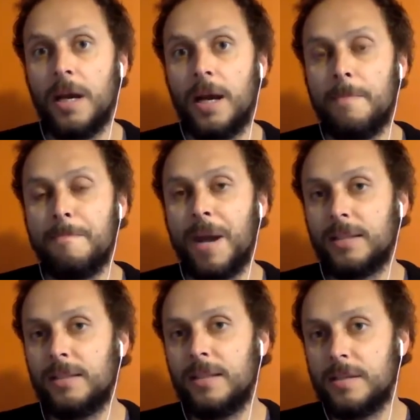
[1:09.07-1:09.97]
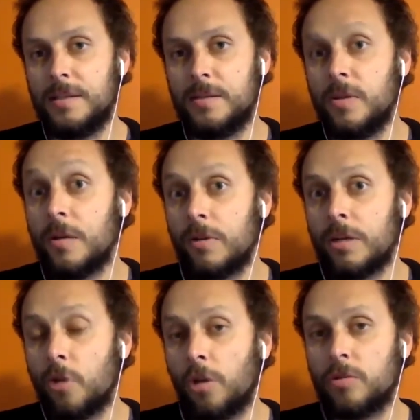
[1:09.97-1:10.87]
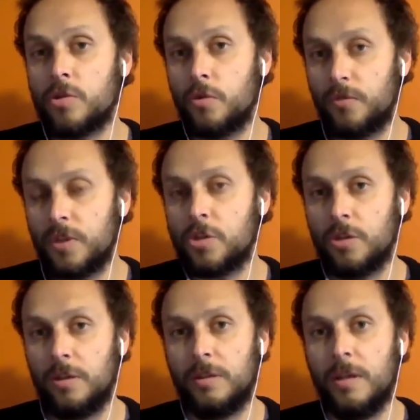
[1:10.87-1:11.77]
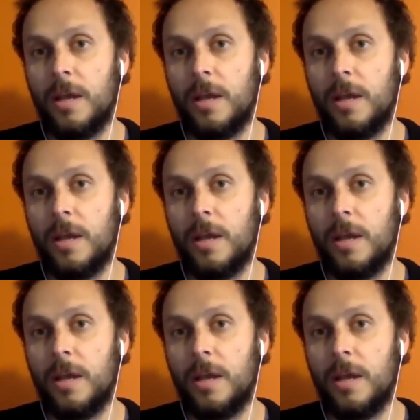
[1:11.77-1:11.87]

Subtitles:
but this is nearly not sufficient.